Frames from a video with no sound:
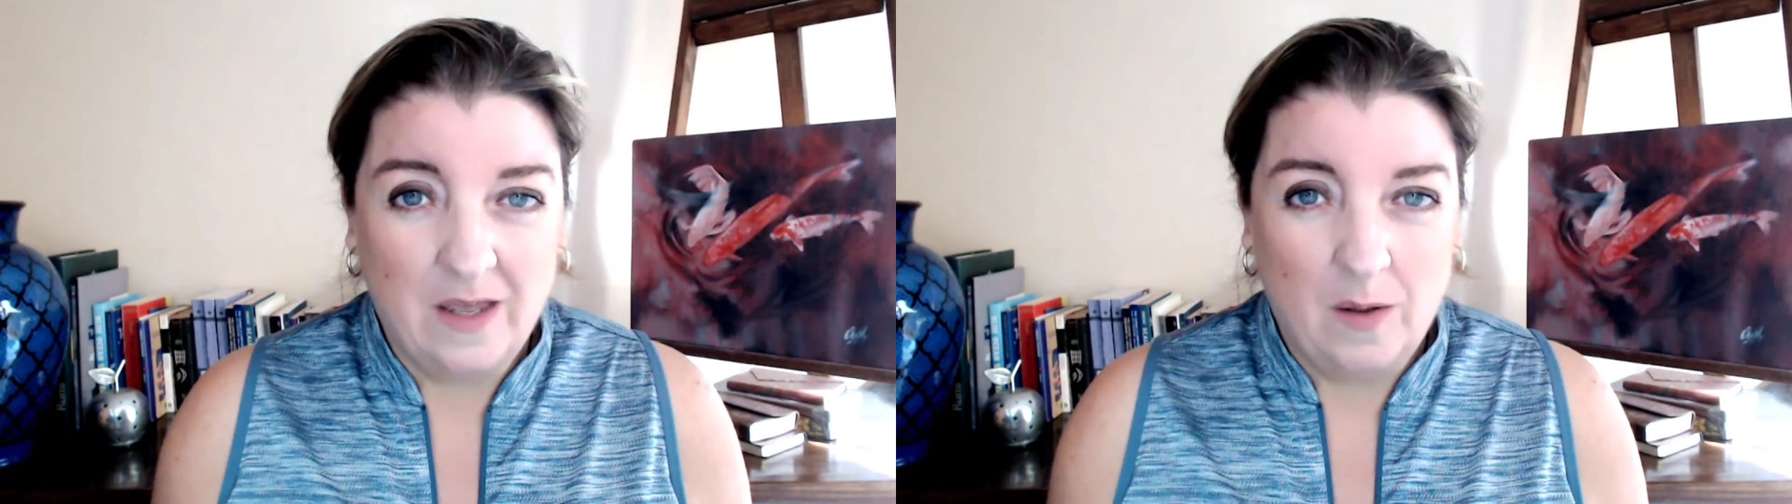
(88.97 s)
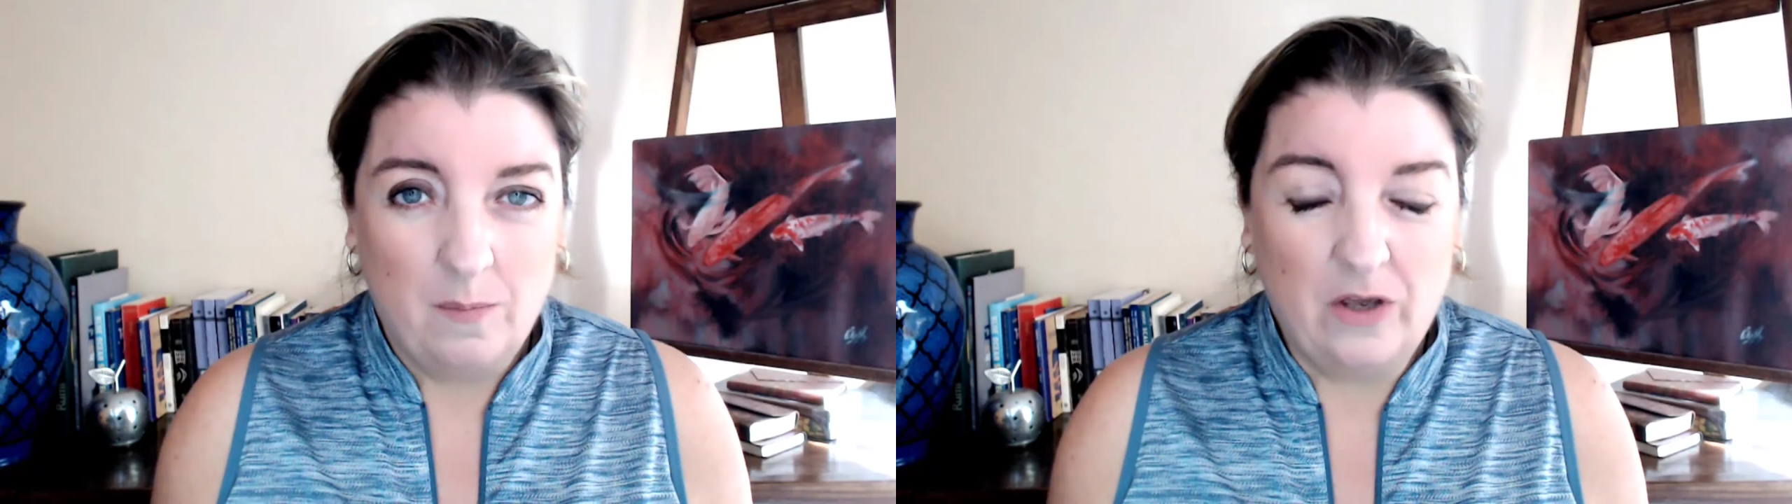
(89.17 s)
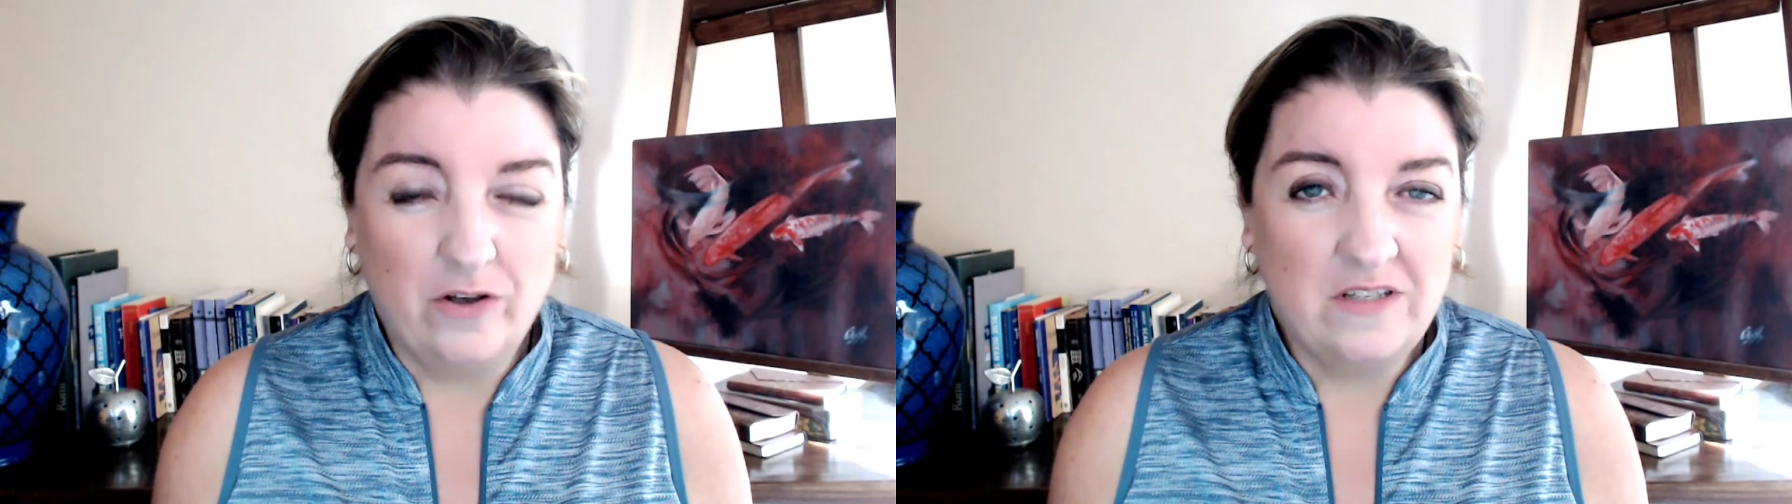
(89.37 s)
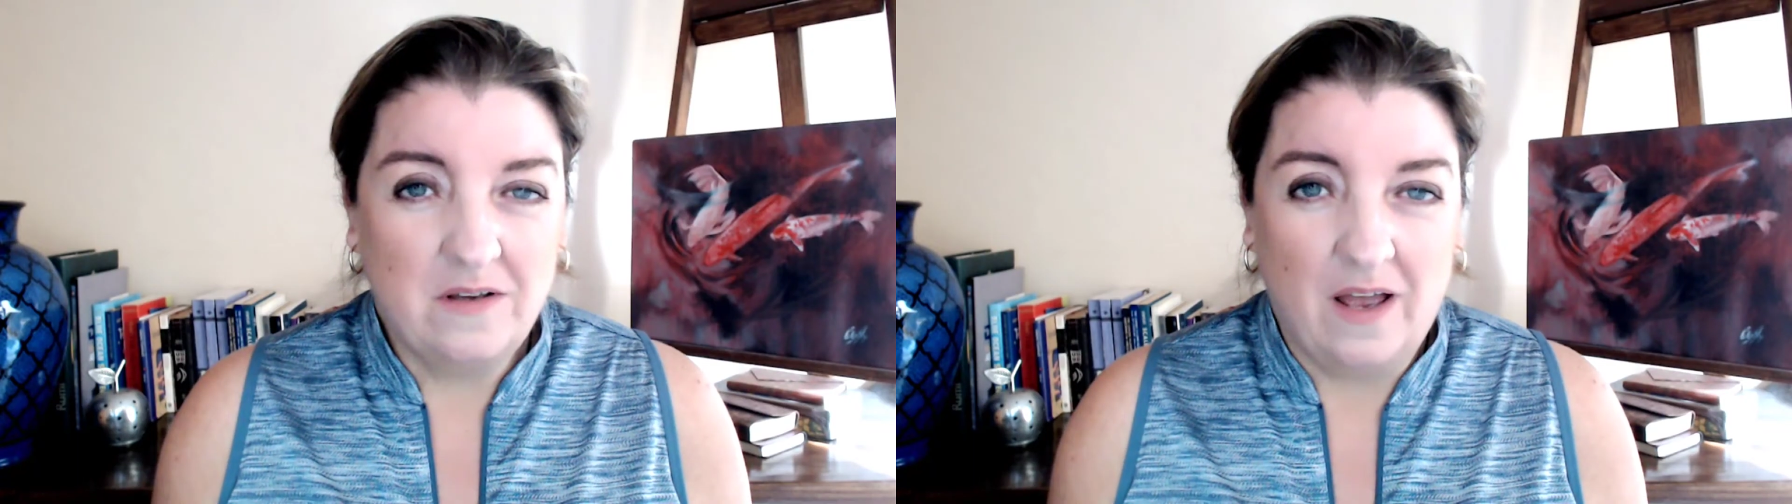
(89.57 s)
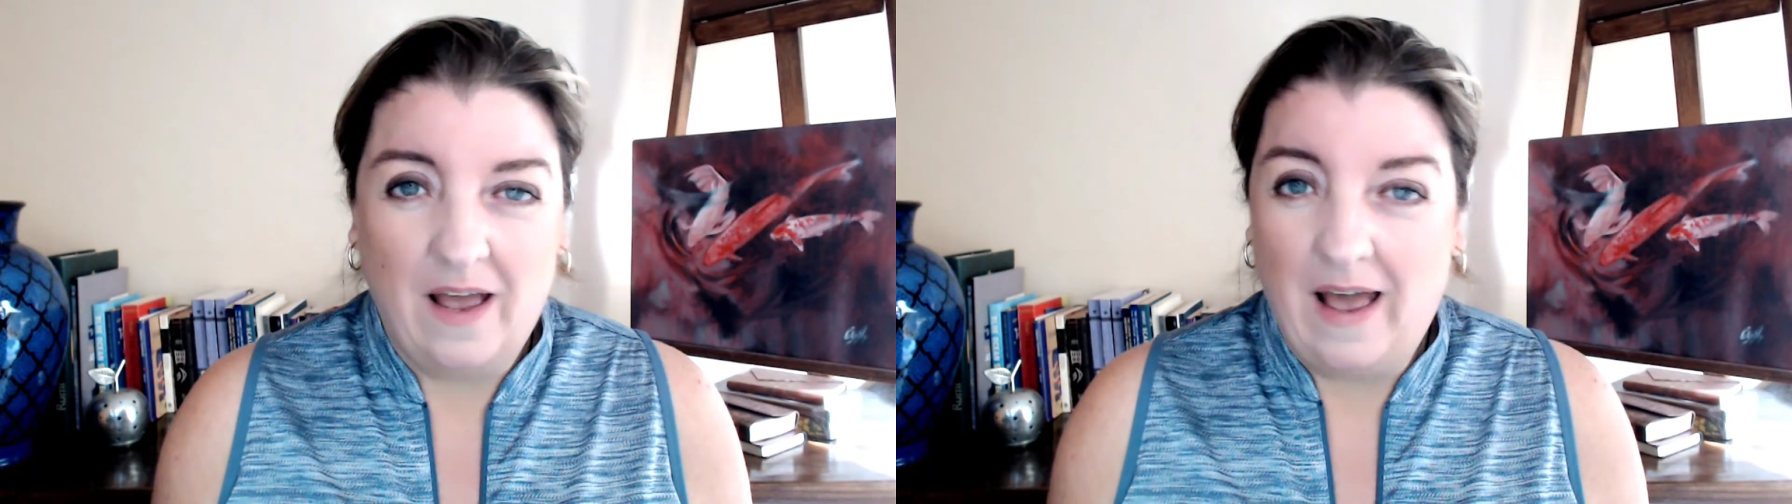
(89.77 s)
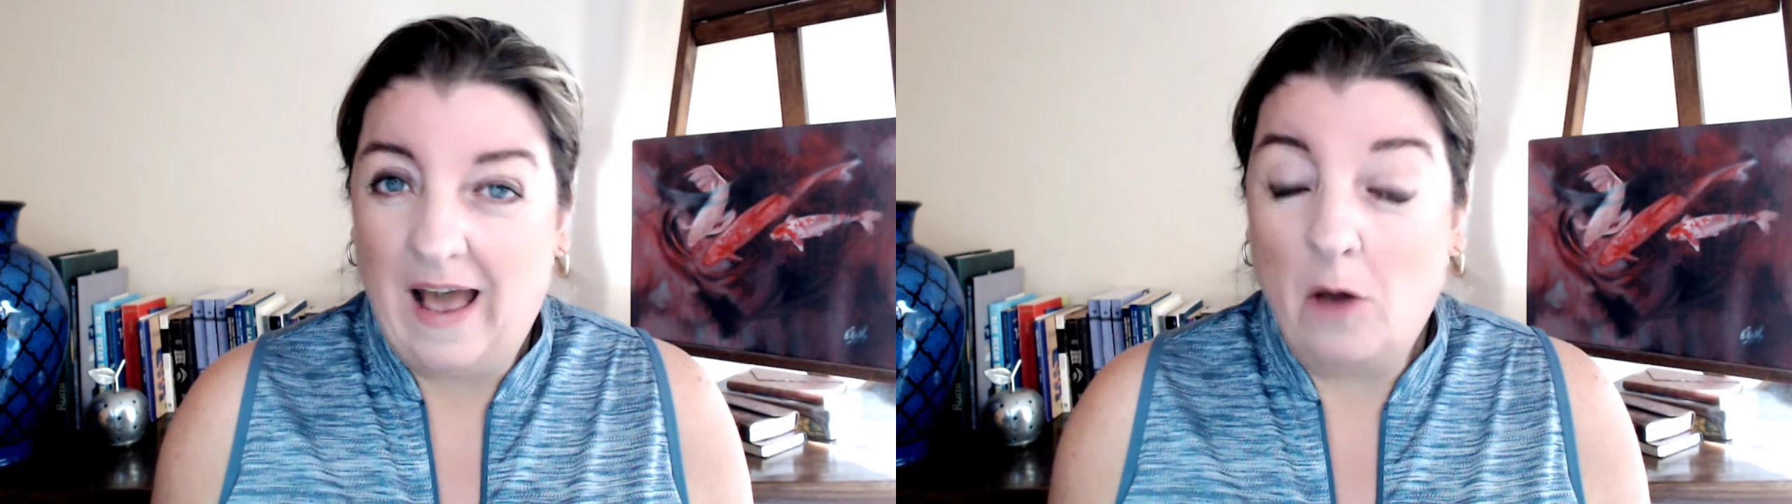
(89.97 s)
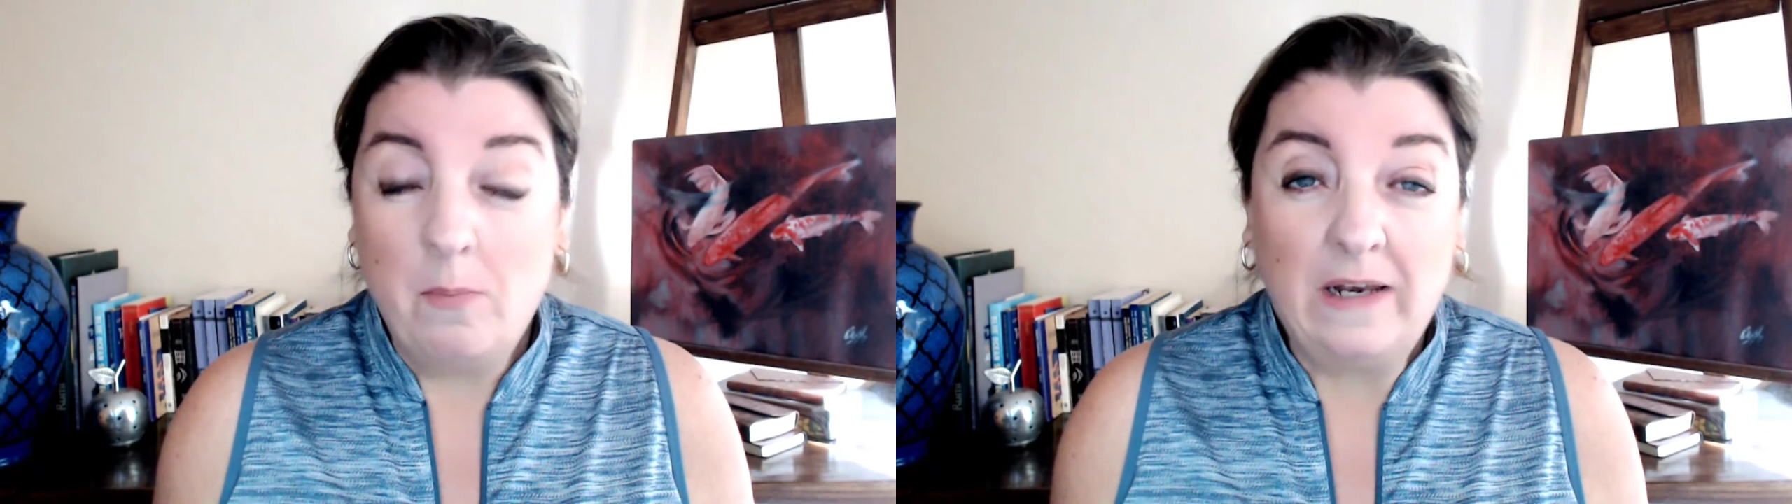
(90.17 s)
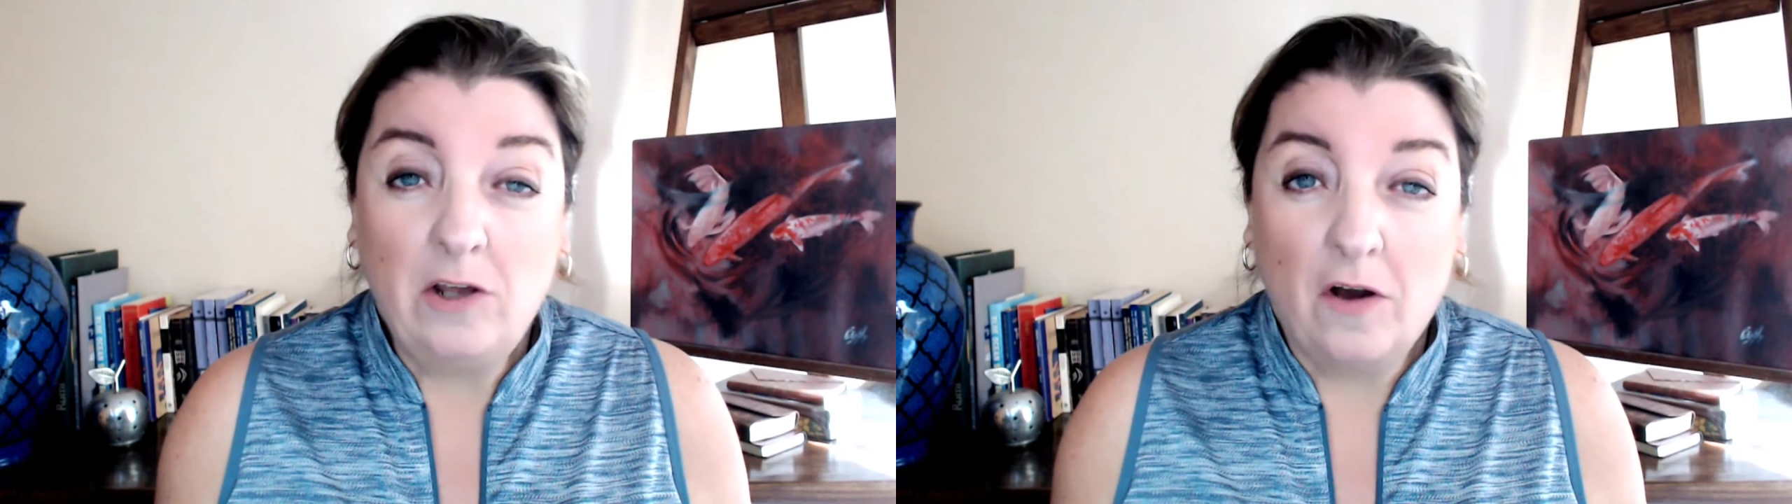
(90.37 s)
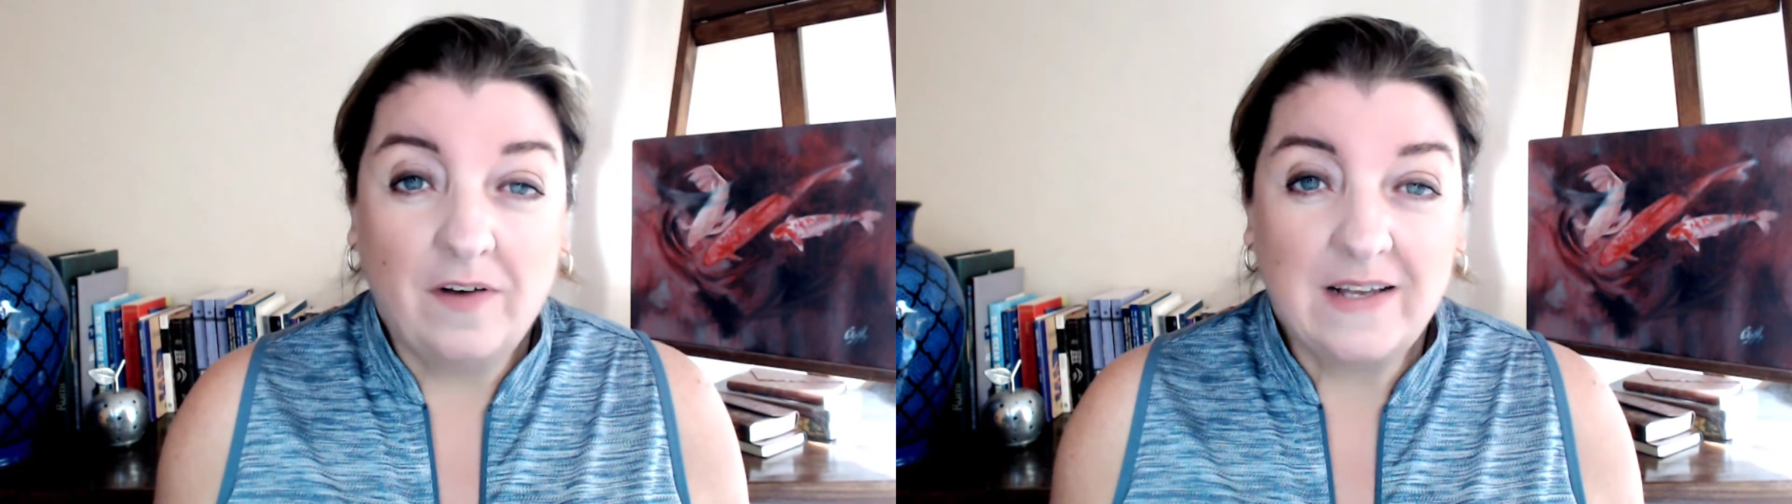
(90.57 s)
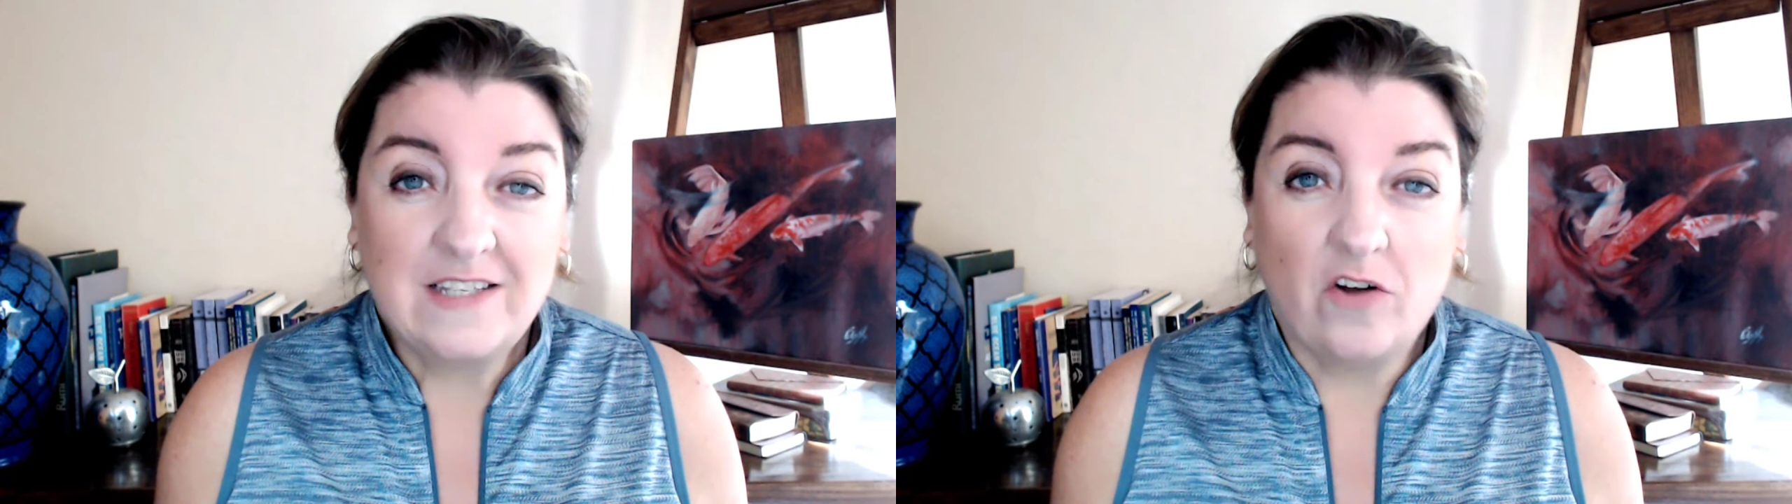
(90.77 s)
because how many of
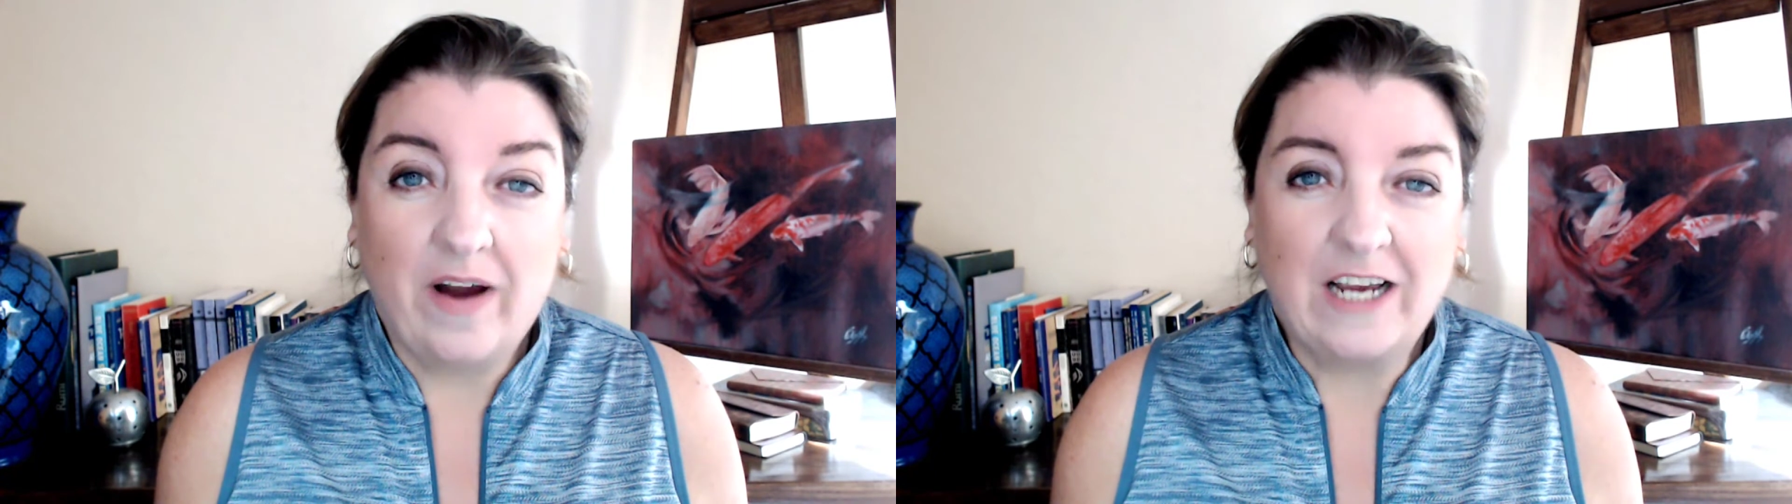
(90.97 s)
us are